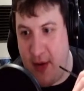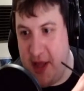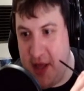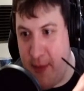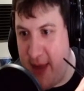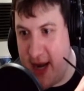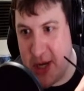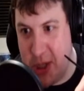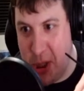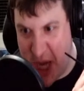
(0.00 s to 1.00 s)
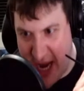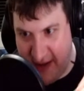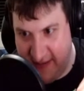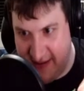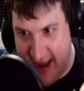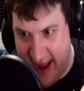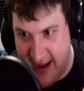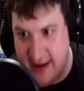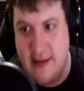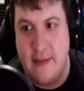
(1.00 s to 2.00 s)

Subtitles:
he committed a genocide.